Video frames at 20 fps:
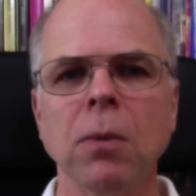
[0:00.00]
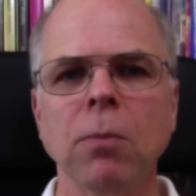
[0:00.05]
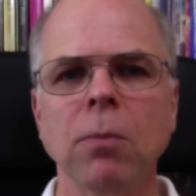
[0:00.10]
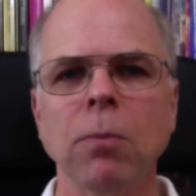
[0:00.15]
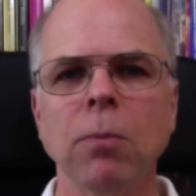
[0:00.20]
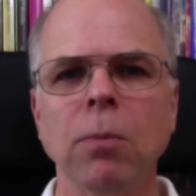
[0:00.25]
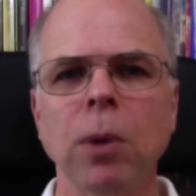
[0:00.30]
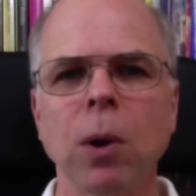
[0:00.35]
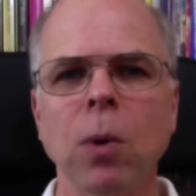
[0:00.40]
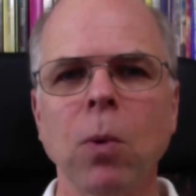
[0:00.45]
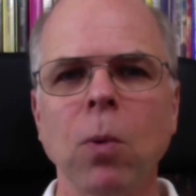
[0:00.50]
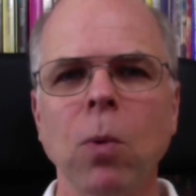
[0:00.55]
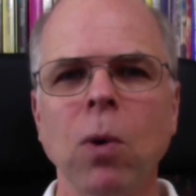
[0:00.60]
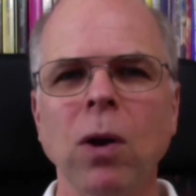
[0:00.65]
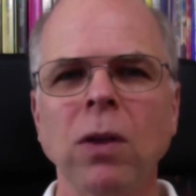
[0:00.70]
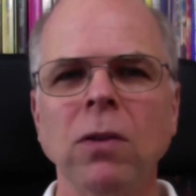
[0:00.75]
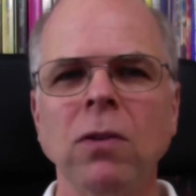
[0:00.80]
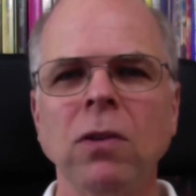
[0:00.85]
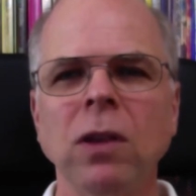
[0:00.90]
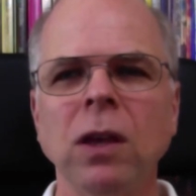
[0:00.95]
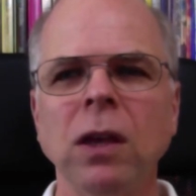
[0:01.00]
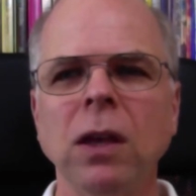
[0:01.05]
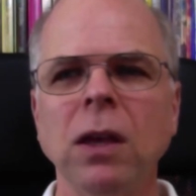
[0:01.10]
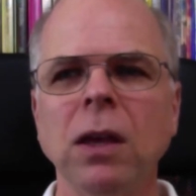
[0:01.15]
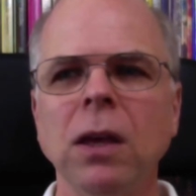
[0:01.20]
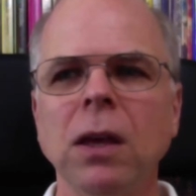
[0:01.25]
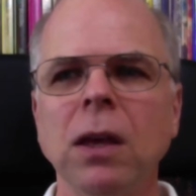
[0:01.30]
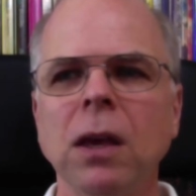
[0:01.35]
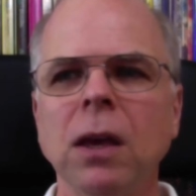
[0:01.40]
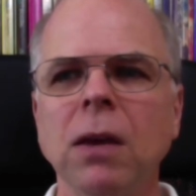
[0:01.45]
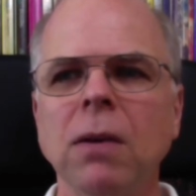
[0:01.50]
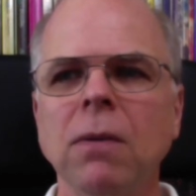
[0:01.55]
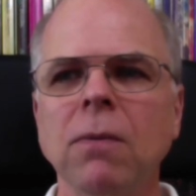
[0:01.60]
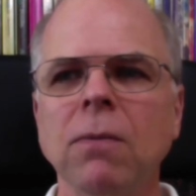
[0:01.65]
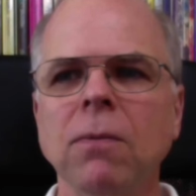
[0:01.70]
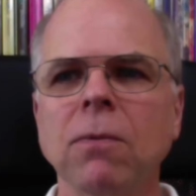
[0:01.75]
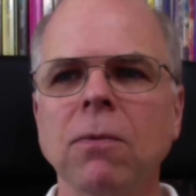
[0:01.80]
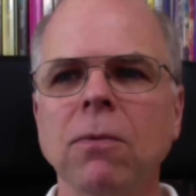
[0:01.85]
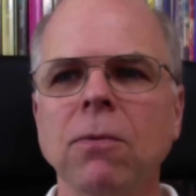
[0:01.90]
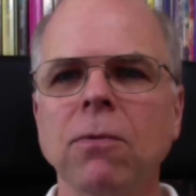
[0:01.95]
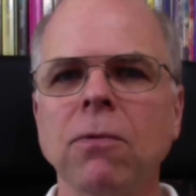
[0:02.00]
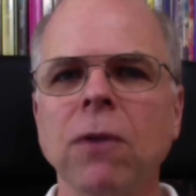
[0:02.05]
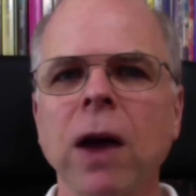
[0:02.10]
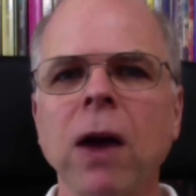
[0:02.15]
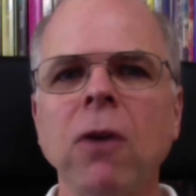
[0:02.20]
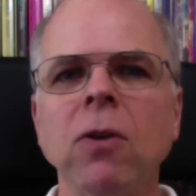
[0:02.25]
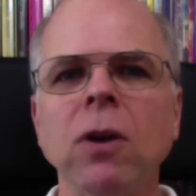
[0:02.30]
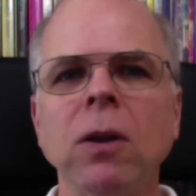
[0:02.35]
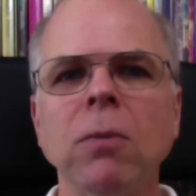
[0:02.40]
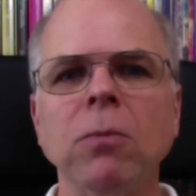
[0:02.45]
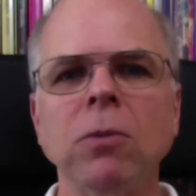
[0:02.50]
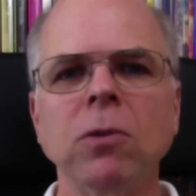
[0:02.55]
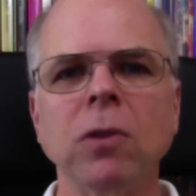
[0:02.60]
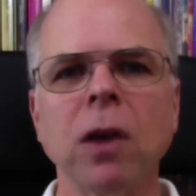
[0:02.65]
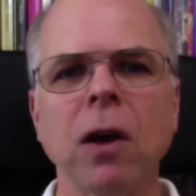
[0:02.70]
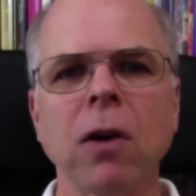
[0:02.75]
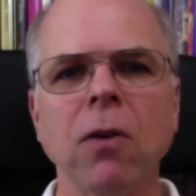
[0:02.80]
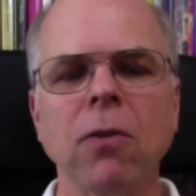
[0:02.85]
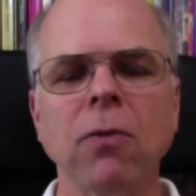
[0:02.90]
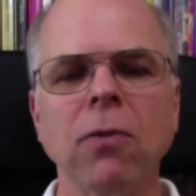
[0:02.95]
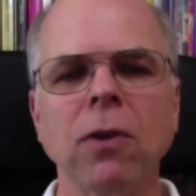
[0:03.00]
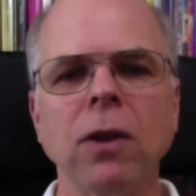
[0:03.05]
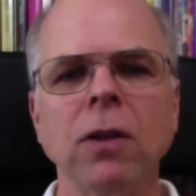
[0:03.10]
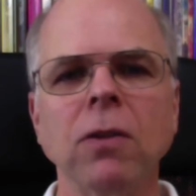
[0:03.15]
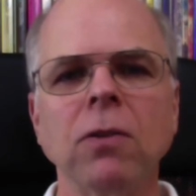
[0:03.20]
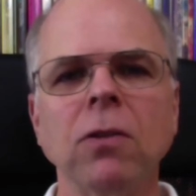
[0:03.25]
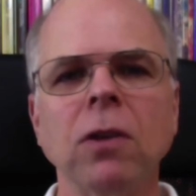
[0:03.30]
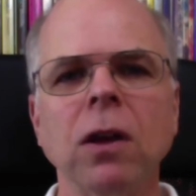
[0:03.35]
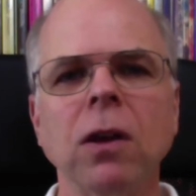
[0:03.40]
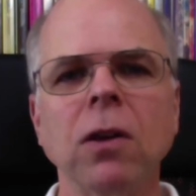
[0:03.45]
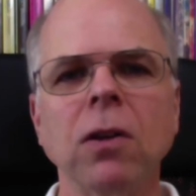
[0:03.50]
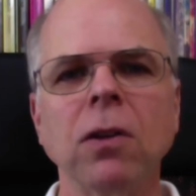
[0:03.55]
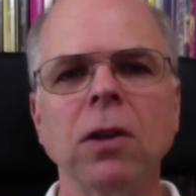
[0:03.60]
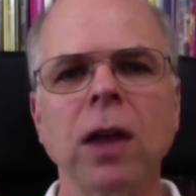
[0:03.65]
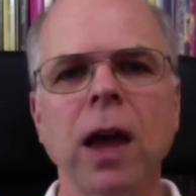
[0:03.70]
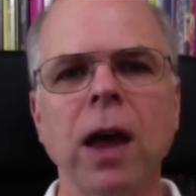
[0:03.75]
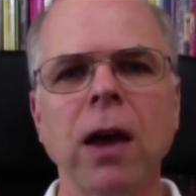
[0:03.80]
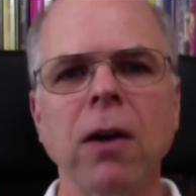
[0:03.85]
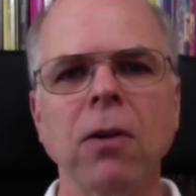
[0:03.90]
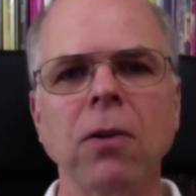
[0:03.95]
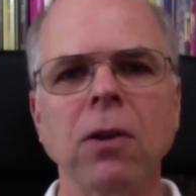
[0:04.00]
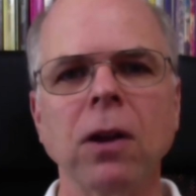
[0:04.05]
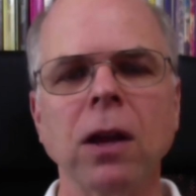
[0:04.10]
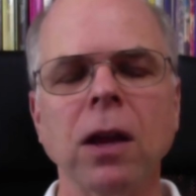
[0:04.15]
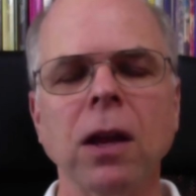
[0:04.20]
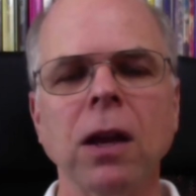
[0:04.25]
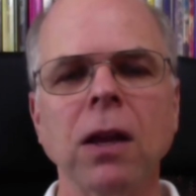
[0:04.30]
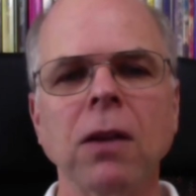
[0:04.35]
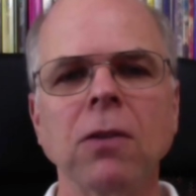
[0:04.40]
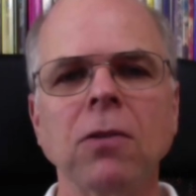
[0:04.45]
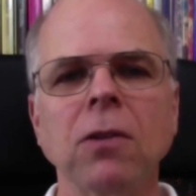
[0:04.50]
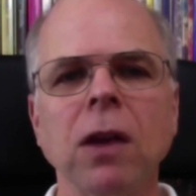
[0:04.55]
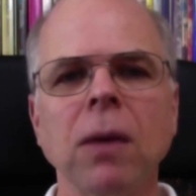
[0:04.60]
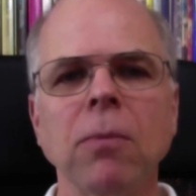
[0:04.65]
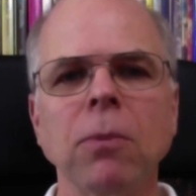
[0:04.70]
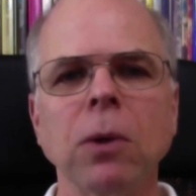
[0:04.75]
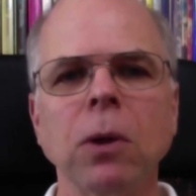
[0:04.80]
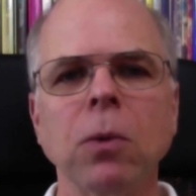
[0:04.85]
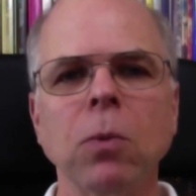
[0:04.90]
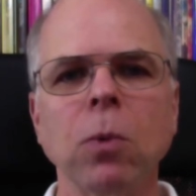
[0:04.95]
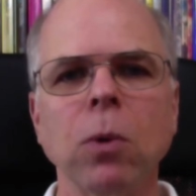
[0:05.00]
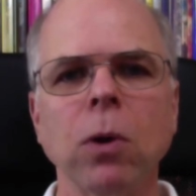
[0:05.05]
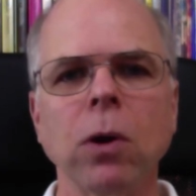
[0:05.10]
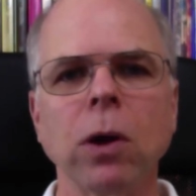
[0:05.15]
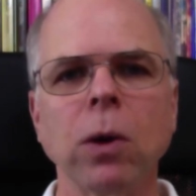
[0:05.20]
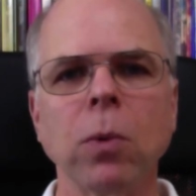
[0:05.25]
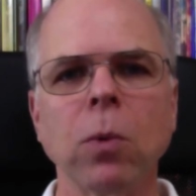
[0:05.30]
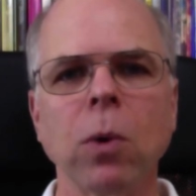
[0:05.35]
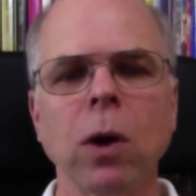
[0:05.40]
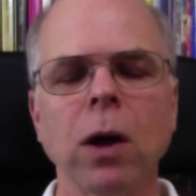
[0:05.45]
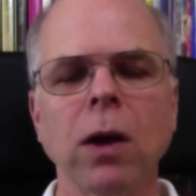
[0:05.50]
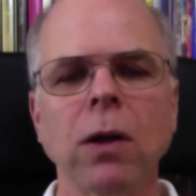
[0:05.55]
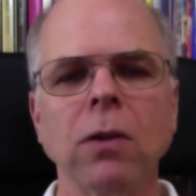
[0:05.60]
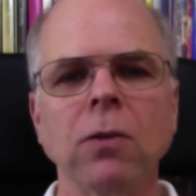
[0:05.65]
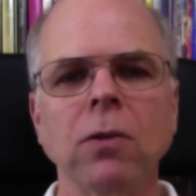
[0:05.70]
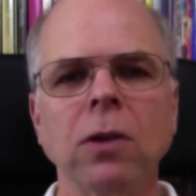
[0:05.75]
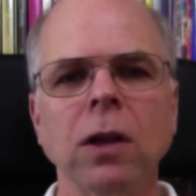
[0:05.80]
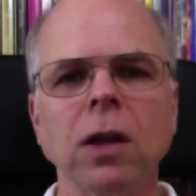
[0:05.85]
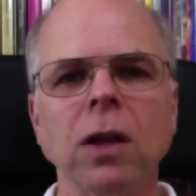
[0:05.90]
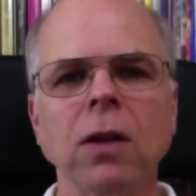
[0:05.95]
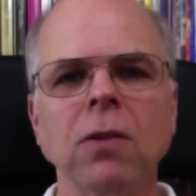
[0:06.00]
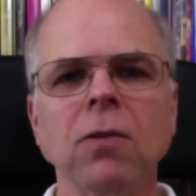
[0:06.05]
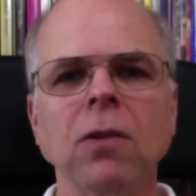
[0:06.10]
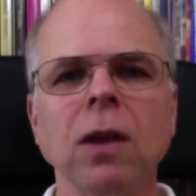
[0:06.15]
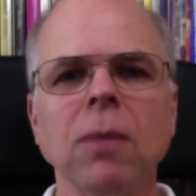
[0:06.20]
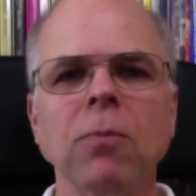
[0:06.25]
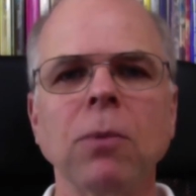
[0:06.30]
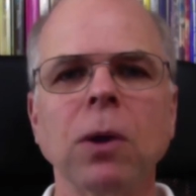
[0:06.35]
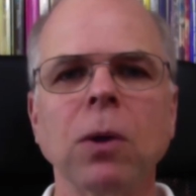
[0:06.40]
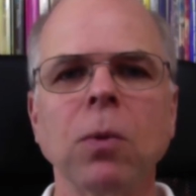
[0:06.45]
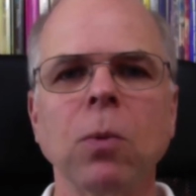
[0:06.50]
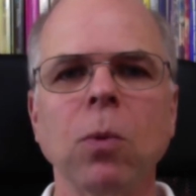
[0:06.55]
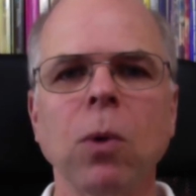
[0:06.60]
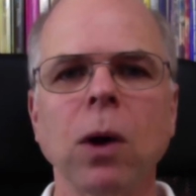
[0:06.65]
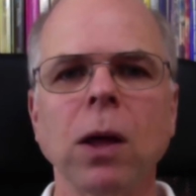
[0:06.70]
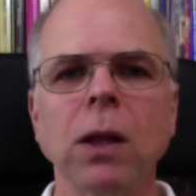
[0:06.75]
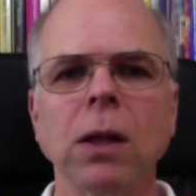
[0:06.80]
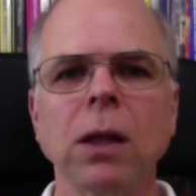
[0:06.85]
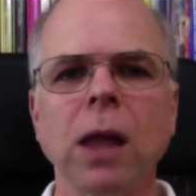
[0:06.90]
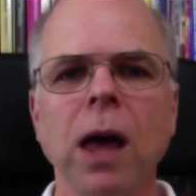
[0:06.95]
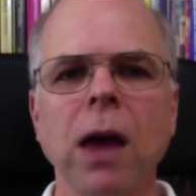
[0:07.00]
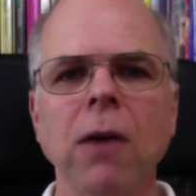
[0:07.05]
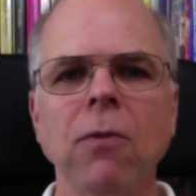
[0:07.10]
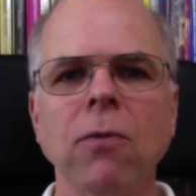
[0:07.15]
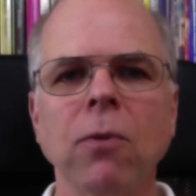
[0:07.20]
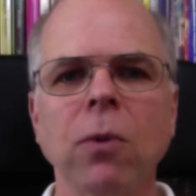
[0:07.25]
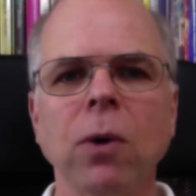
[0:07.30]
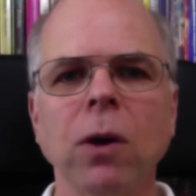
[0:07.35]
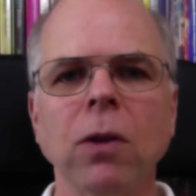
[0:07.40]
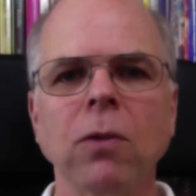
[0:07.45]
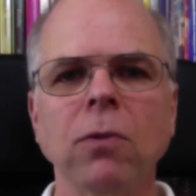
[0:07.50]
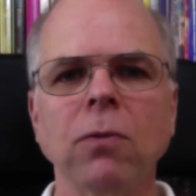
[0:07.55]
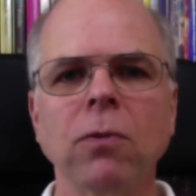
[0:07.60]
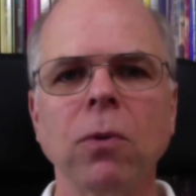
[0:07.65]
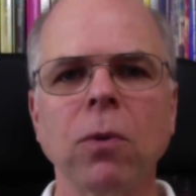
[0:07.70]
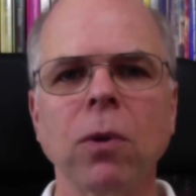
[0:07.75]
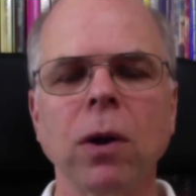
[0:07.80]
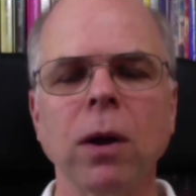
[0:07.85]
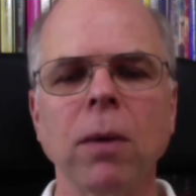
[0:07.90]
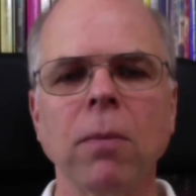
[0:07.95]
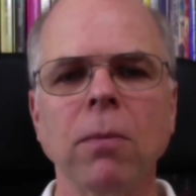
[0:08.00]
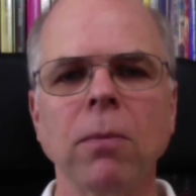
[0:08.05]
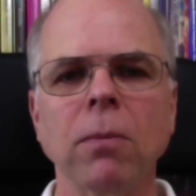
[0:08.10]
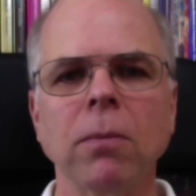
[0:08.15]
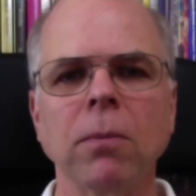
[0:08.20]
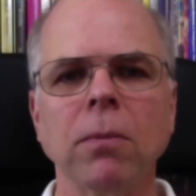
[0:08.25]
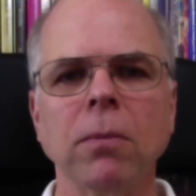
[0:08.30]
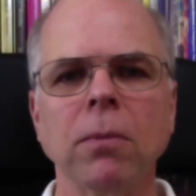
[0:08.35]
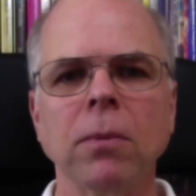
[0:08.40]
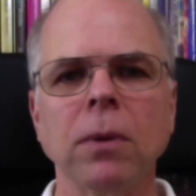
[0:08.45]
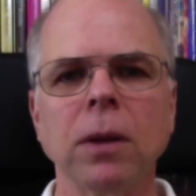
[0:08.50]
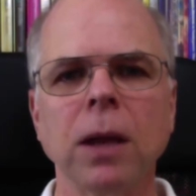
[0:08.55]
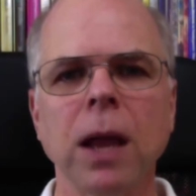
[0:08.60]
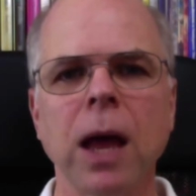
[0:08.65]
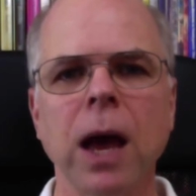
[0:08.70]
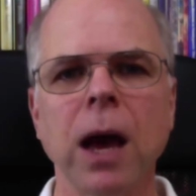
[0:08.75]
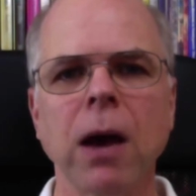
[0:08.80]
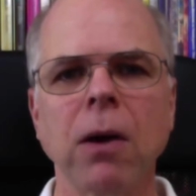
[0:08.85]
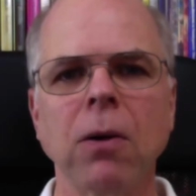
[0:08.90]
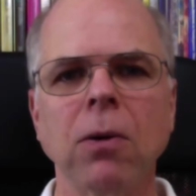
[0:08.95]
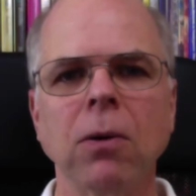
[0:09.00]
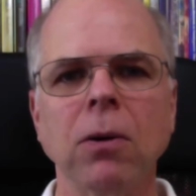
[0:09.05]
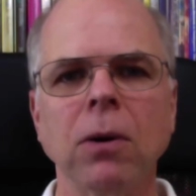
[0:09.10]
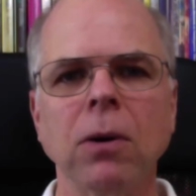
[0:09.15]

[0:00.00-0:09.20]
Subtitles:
but once he found himself and settled down and accepted where he was and accepted what life was for him now,